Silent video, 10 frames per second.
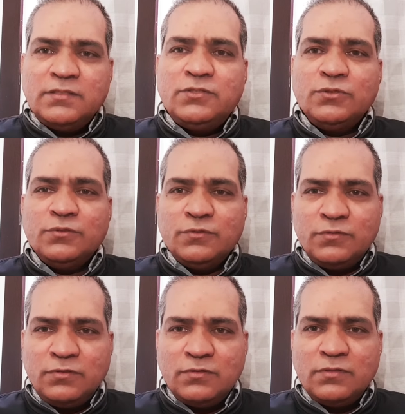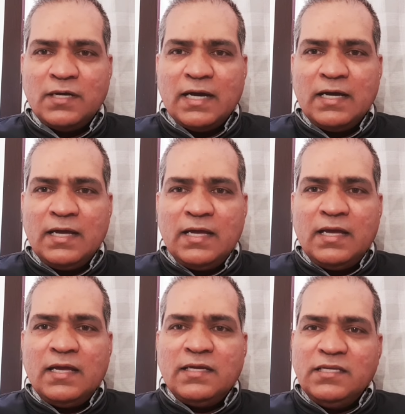to
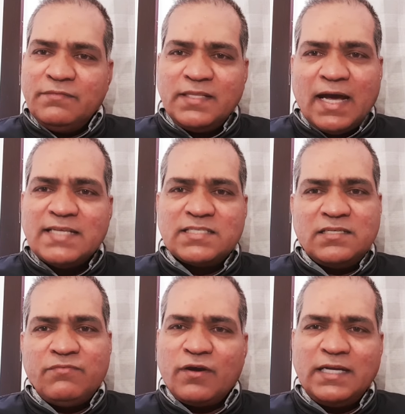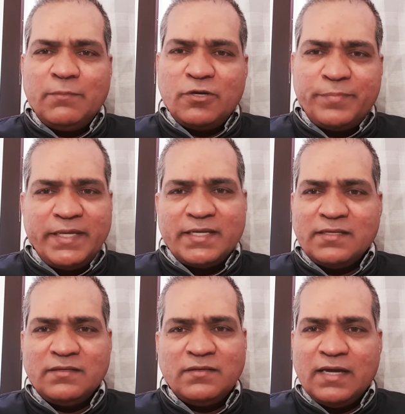even ask, forget about prayer.
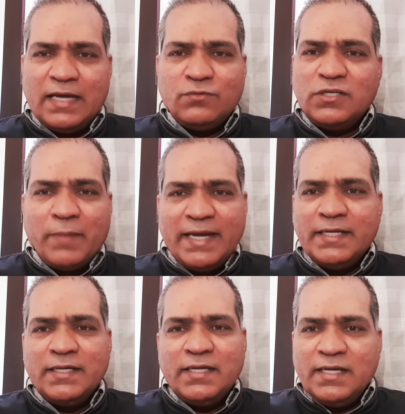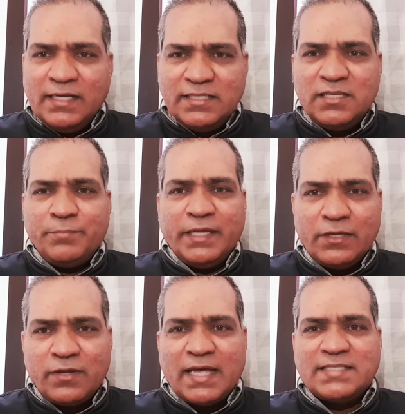I don't mind it is a prayer
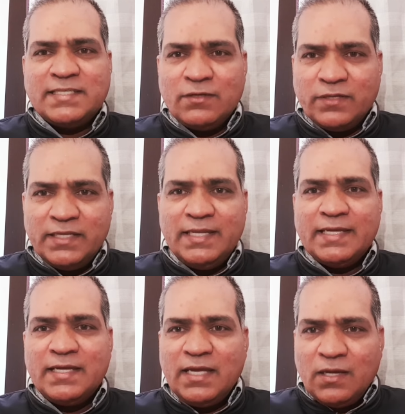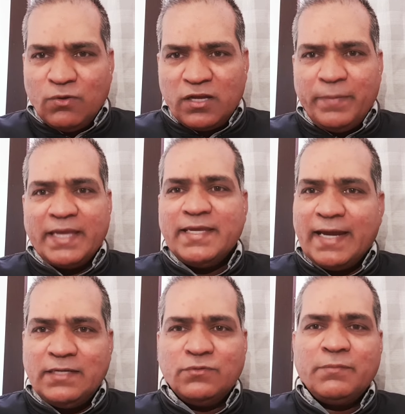or asking or kneeling or begging.
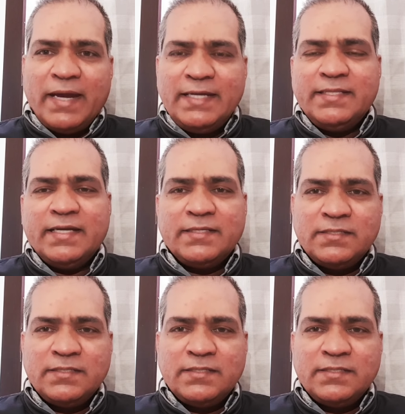I don't mind that.